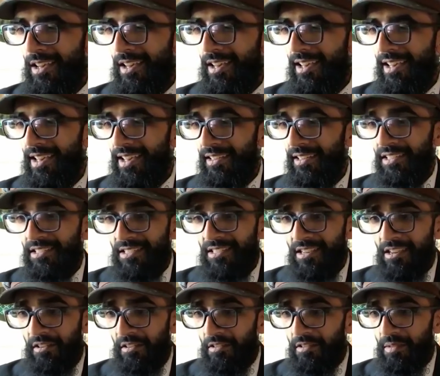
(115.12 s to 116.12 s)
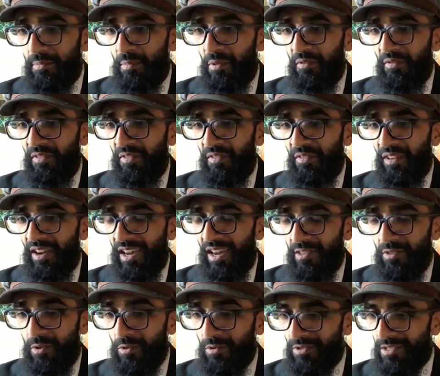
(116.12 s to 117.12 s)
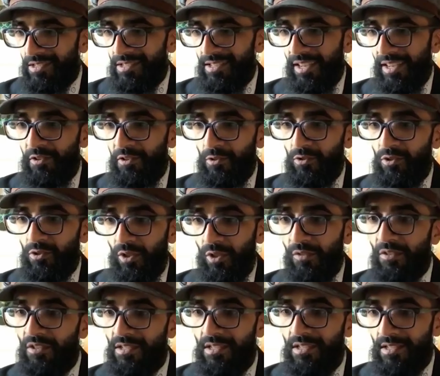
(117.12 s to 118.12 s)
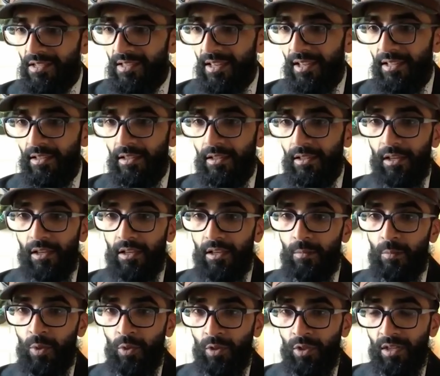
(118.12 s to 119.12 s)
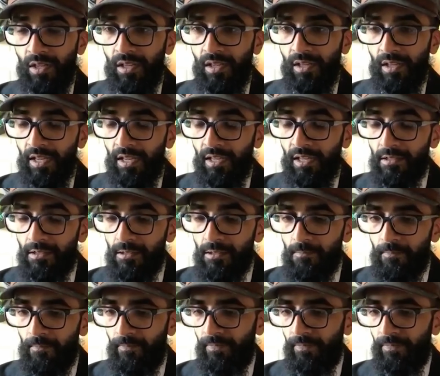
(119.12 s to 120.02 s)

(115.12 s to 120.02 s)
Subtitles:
And it's here to provide those essential services that the community needs.